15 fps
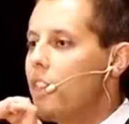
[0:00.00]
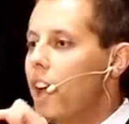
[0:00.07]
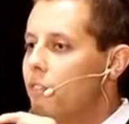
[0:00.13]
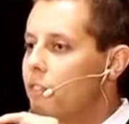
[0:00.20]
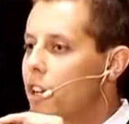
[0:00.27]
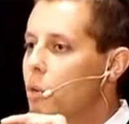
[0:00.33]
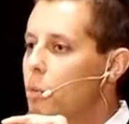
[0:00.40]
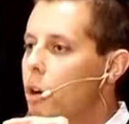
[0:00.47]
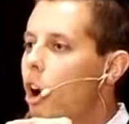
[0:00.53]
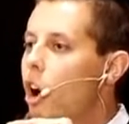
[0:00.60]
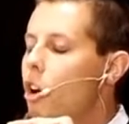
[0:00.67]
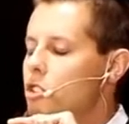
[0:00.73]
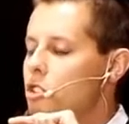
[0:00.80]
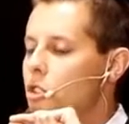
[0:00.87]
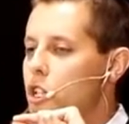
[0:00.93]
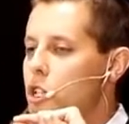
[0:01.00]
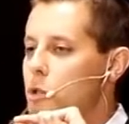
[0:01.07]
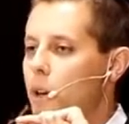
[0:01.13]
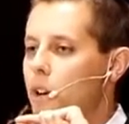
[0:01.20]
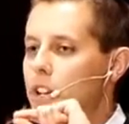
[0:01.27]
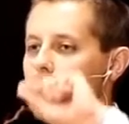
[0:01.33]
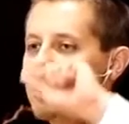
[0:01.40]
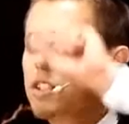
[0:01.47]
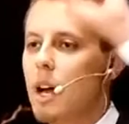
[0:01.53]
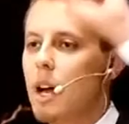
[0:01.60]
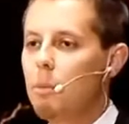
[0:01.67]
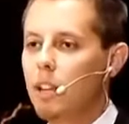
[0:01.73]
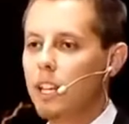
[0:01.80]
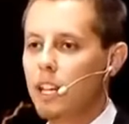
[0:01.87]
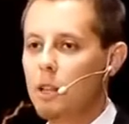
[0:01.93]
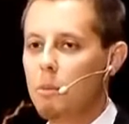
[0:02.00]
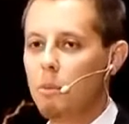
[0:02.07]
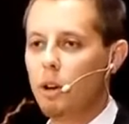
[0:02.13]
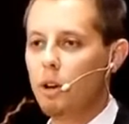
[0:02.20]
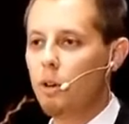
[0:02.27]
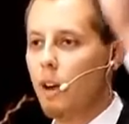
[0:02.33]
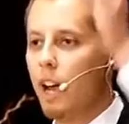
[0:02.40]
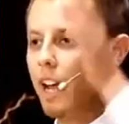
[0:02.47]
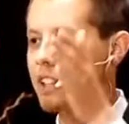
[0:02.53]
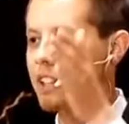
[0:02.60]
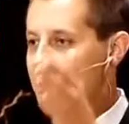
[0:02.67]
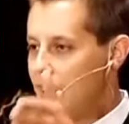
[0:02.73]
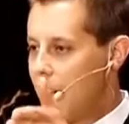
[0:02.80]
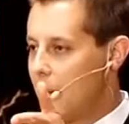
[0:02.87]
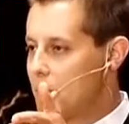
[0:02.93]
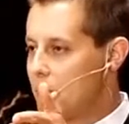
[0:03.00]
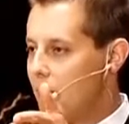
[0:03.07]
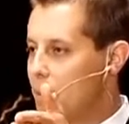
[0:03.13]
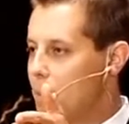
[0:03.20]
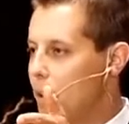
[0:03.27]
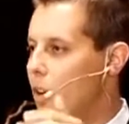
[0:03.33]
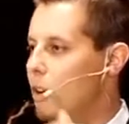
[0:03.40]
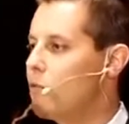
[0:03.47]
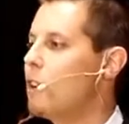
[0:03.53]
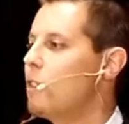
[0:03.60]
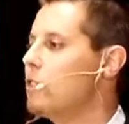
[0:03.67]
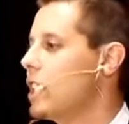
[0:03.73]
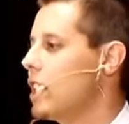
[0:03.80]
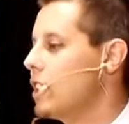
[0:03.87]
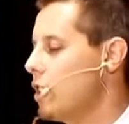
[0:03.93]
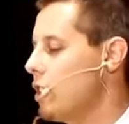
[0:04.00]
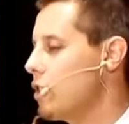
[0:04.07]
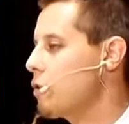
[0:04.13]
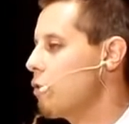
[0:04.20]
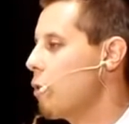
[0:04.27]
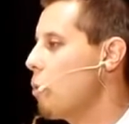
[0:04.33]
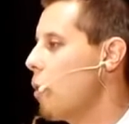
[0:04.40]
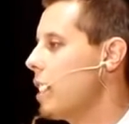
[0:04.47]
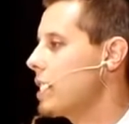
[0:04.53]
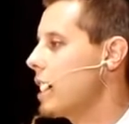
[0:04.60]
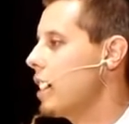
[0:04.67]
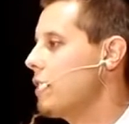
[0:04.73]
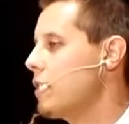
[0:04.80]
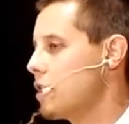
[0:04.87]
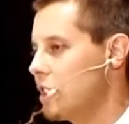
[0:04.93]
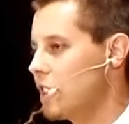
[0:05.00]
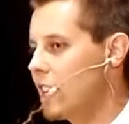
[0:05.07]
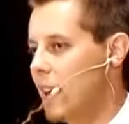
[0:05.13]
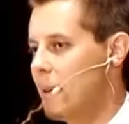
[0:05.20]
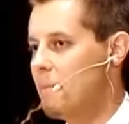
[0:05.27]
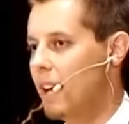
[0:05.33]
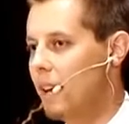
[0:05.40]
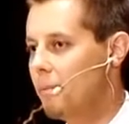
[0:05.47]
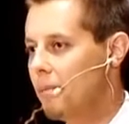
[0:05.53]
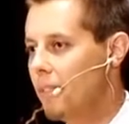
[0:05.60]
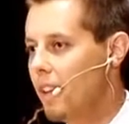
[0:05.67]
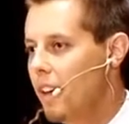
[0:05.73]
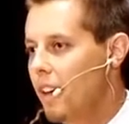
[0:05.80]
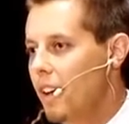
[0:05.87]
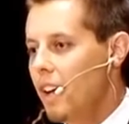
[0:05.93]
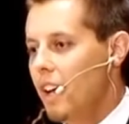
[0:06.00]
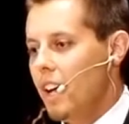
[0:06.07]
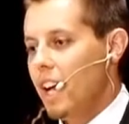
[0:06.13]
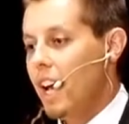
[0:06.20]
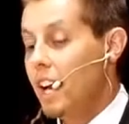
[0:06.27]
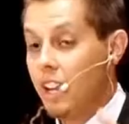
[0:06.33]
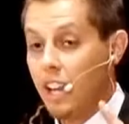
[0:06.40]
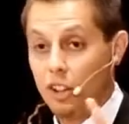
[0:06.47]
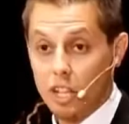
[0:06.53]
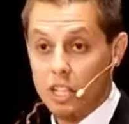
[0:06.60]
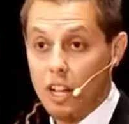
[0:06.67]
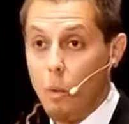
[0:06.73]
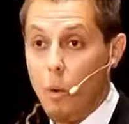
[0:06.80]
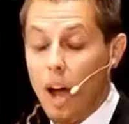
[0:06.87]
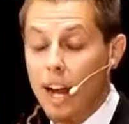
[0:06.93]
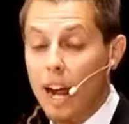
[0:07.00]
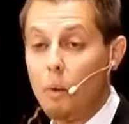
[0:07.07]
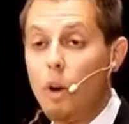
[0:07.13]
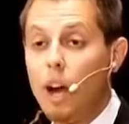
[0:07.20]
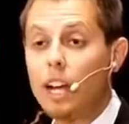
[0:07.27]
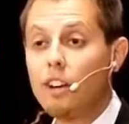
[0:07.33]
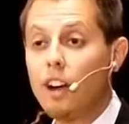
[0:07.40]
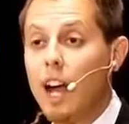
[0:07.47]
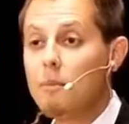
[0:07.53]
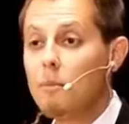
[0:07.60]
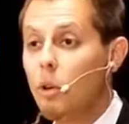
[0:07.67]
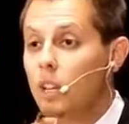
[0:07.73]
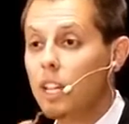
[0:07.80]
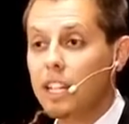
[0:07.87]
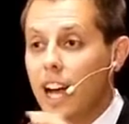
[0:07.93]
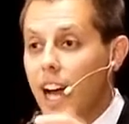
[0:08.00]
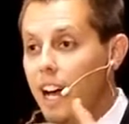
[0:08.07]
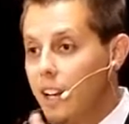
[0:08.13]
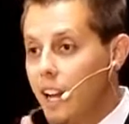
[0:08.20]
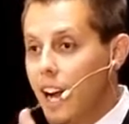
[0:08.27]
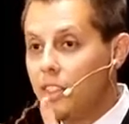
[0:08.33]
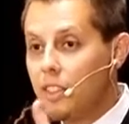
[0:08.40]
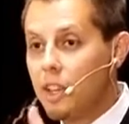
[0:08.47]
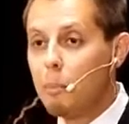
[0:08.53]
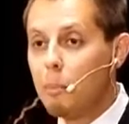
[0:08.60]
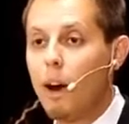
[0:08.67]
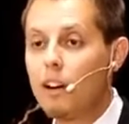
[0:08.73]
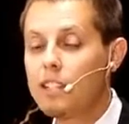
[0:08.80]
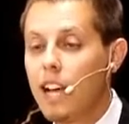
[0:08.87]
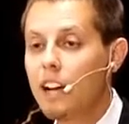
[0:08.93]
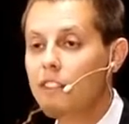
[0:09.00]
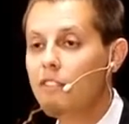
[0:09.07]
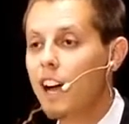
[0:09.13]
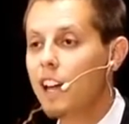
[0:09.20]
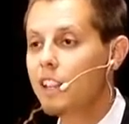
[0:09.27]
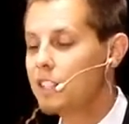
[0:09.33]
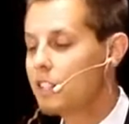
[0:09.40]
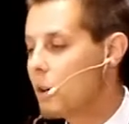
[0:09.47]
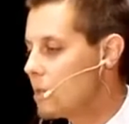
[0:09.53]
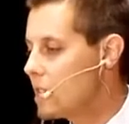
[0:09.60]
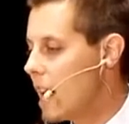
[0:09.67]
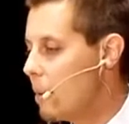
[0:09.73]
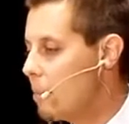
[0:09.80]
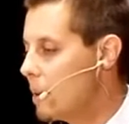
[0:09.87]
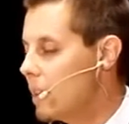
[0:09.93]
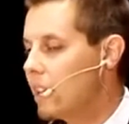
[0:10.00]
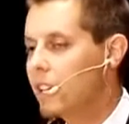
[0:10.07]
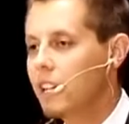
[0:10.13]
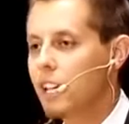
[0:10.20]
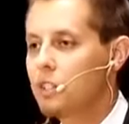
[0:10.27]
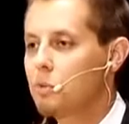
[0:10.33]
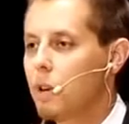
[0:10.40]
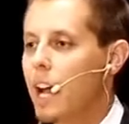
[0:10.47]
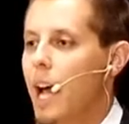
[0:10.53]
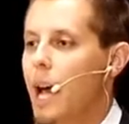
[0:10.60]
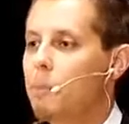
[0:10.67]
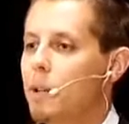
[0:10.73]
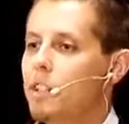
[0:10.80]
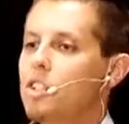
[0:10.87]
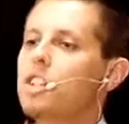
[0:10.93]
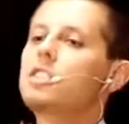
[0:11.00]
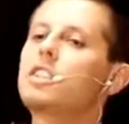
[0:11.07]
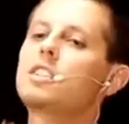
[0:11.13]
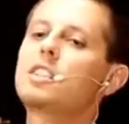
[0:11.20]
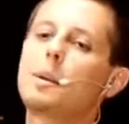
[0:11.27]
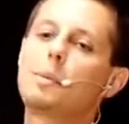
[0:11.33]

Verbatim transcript: Africa would also experience a doubling in the murder rate, same time period, 15 years from when television came in. And they looked at white on white crime only, not, not the apartheid violence that was happening. And guess what happened? Just as they